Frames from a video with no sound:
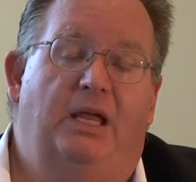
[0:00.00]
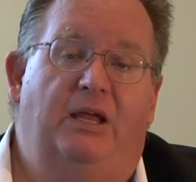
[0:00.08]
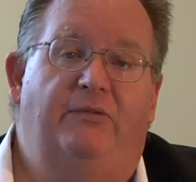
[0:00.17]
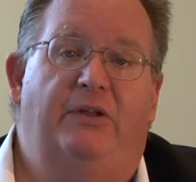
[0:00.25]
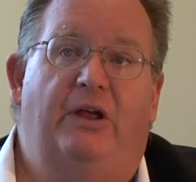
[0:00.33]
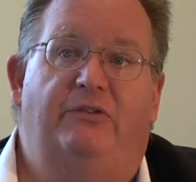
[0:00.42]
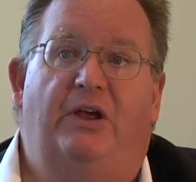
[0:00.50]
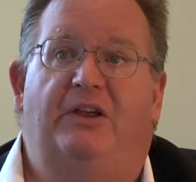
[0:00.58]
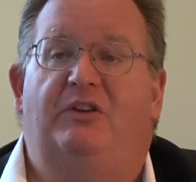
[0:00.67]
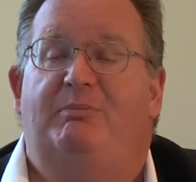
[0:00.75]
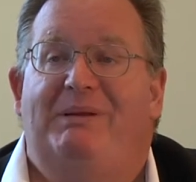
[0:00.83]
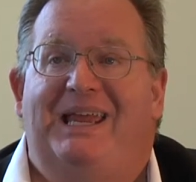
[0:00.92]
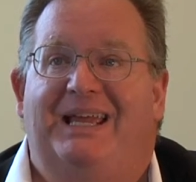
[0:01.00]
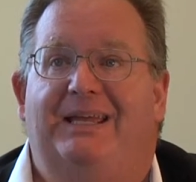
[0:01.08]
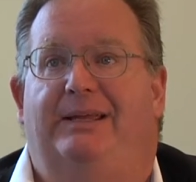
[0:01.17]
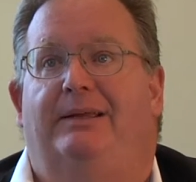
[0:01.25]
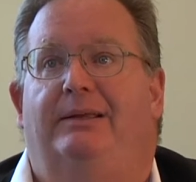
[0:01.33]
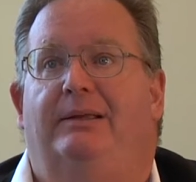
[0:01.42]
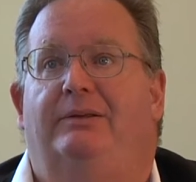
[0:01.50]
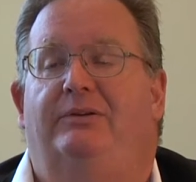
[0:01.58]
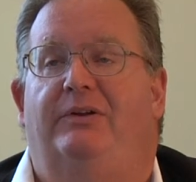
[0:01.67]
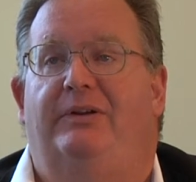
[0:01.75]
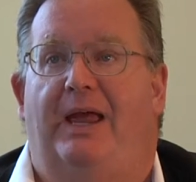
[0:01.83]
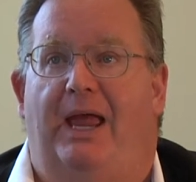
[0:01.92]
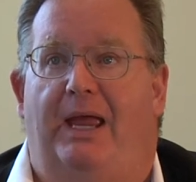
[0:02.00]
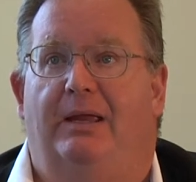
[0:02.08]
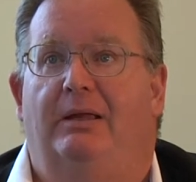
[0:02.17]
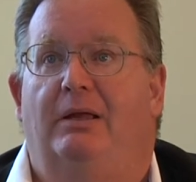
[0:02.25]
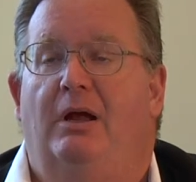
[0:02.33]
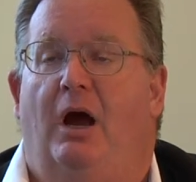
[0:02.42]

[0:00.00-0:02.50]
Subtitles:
Even as I speak today,